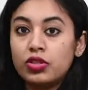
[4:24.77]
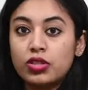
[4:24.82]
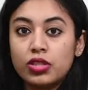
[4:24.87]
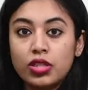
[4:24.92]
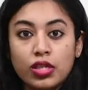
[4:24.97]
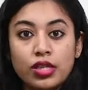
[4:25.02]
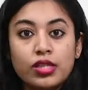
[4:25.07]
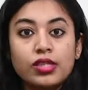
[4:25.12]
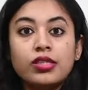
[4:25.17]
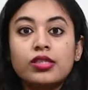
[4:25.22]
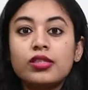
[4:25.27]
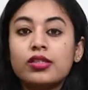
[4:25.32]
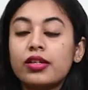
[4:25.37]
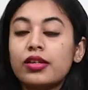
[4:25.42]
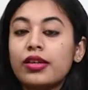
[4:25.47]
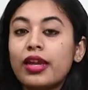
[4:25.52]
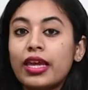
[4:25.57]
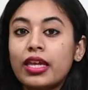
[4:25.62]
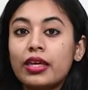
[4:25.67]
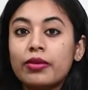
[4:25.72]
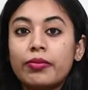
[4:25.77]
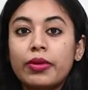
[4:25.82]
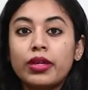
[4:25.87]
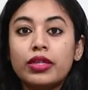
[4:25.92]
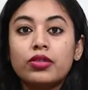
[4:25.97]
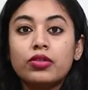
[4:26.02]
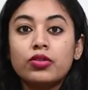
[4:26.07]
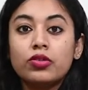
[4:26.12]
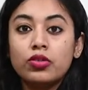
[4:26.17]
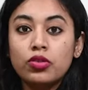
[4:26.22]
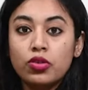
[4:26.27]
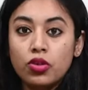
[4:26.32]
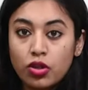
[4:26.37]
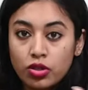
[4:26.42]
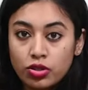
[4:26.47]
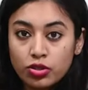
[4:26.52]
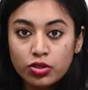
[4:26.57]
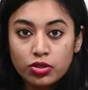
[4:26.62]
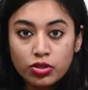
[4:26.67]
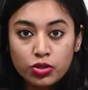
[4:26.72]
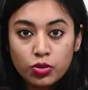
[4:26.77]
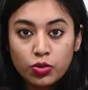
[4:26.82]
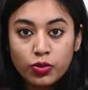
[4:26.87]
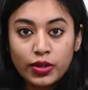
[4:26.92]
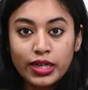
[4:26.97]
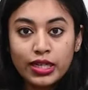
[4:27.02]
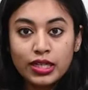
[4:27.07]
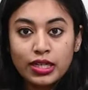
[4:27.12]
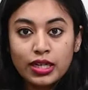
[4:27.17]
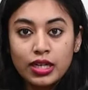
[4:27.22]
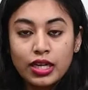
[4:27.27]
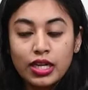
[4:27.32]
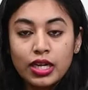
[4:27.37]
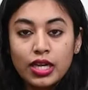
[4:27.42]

just recommend you not to do it